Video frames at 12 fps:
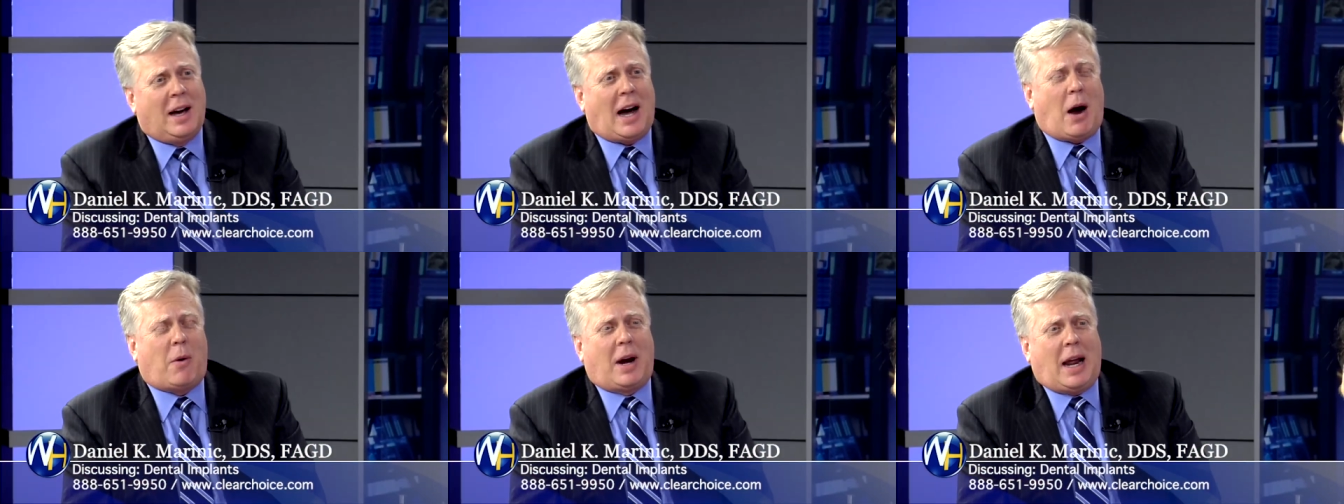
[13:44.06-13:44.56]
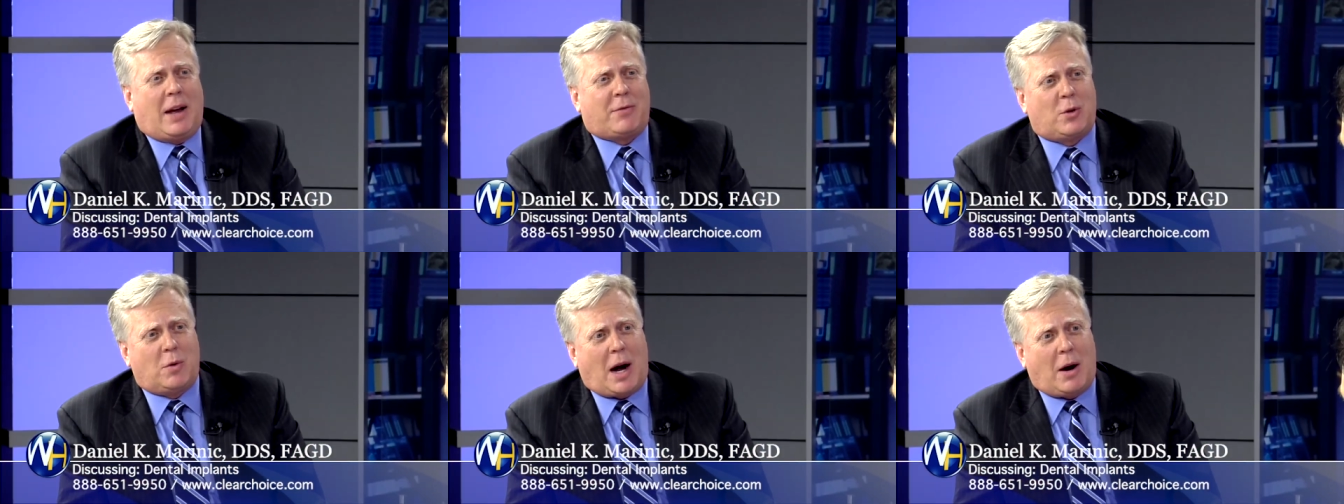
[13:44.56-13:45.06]
hour and a half,
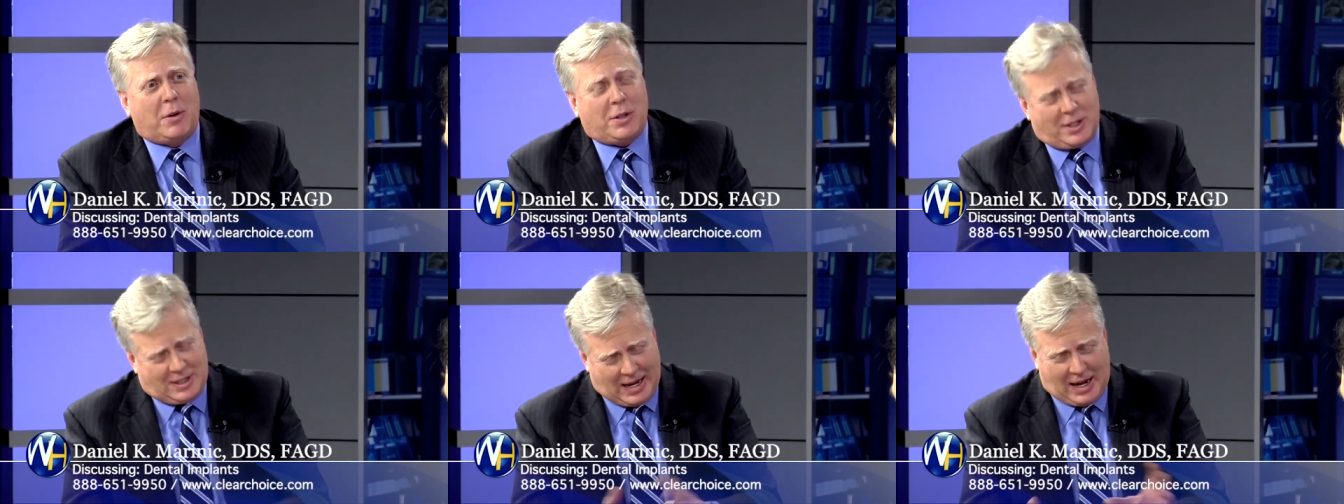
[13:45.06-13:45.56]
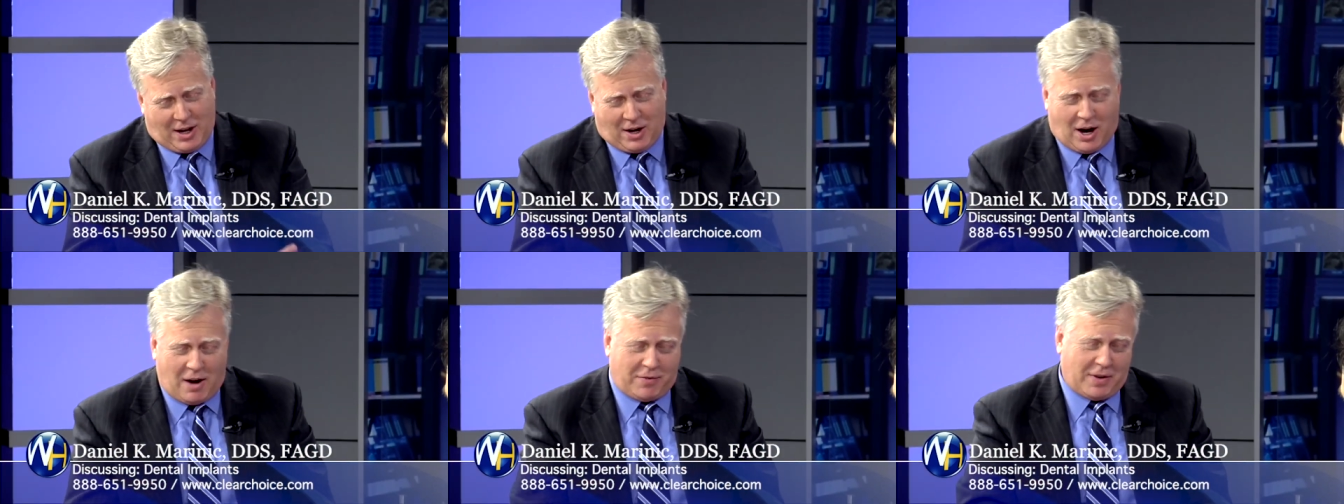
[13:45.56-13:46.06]
two hours, take it
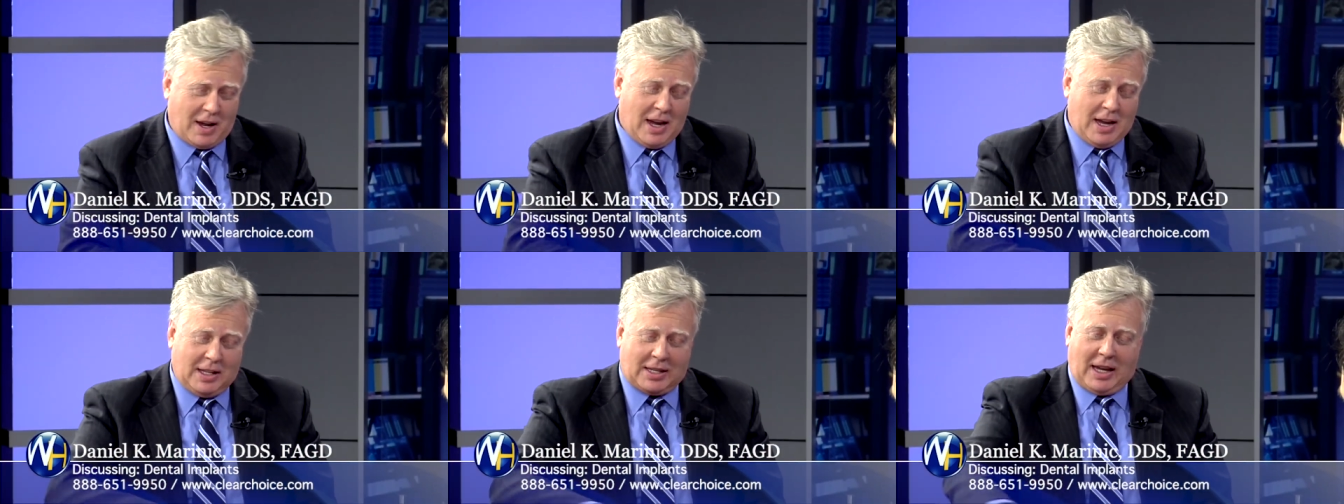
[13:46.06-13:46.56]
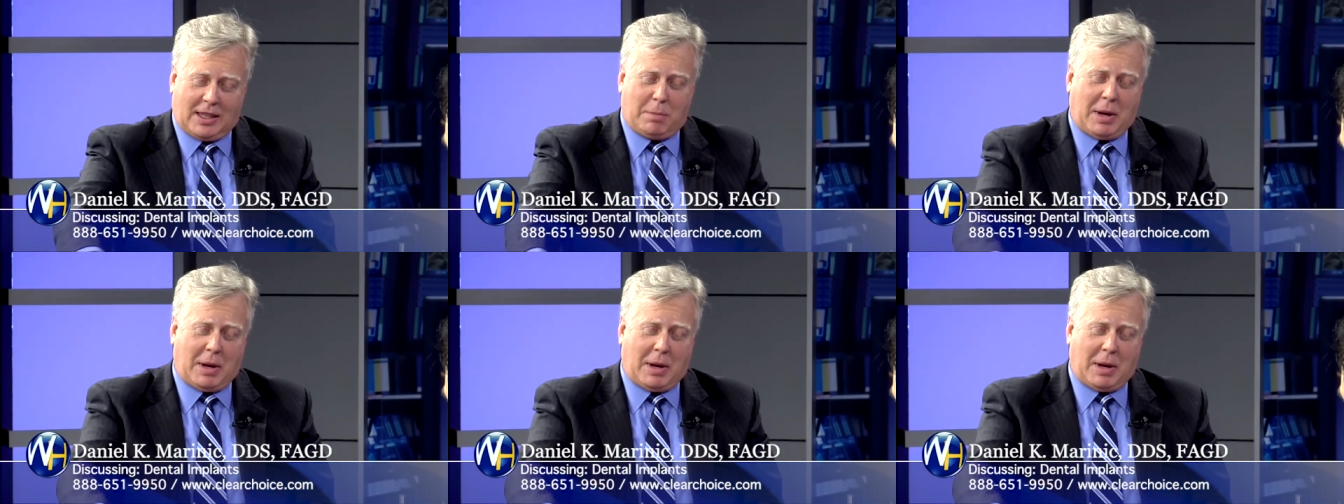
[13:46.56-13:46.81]
off. Take the